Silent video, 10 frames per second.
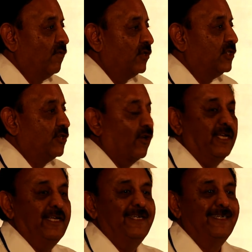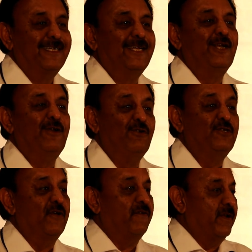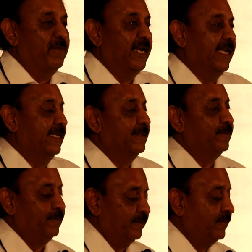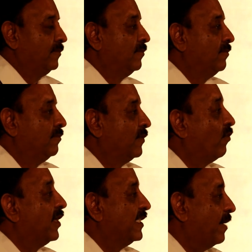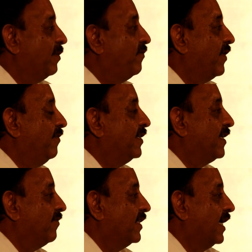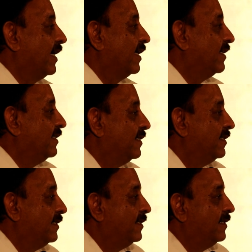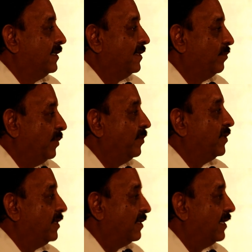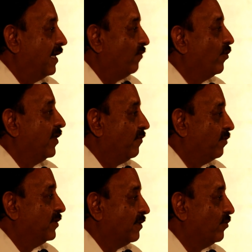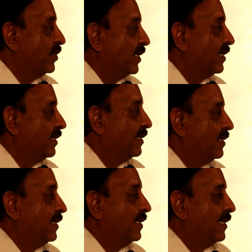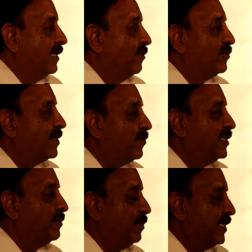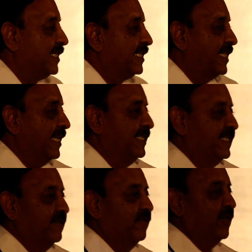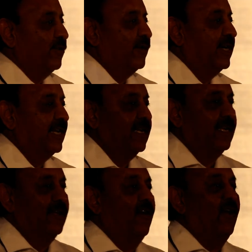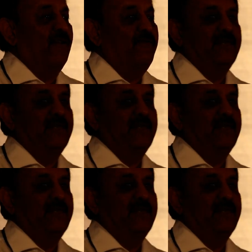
was shocking news for everybody. But what has happened 5 years after that? People have voted for Mr. Modi. Now, some of these basic things, we don't, all of